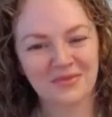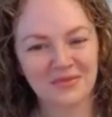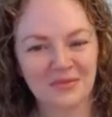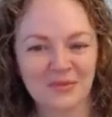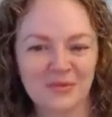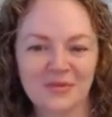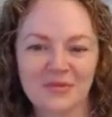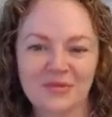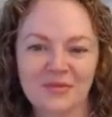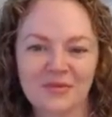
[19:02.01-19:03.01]

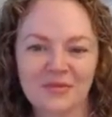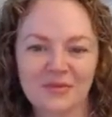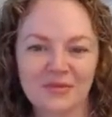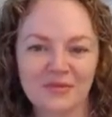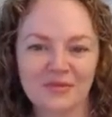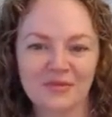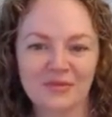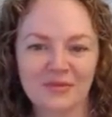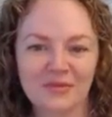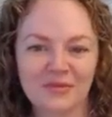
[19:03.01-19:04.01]

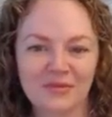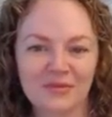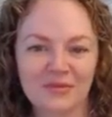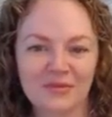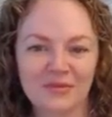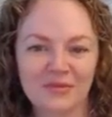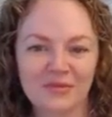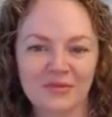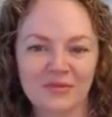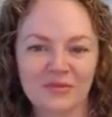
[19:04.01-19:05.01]

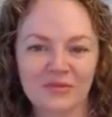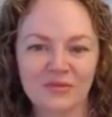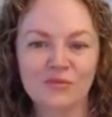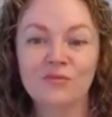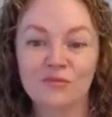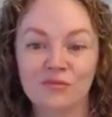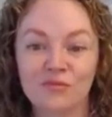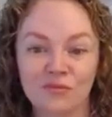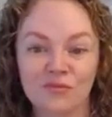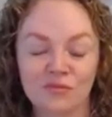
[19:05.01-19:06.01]

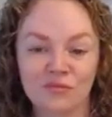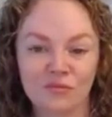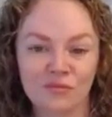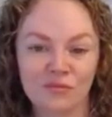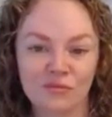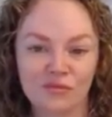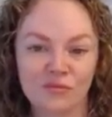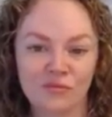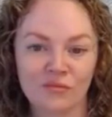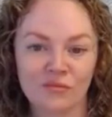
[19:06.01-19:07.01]

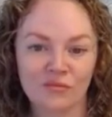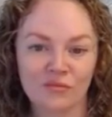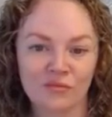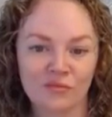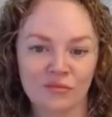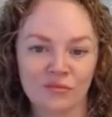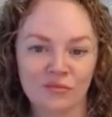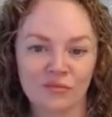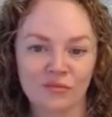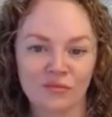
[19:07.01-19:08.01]

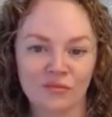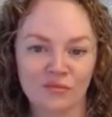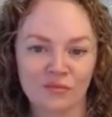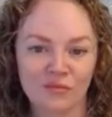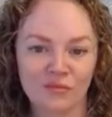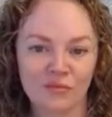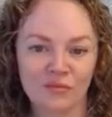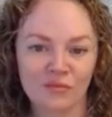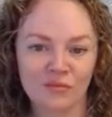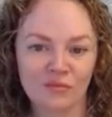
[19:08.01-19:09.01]

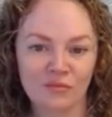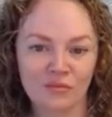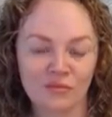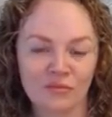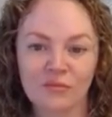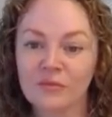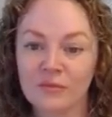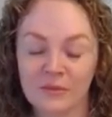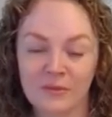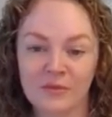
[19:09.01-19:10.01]
This person isn't speaking.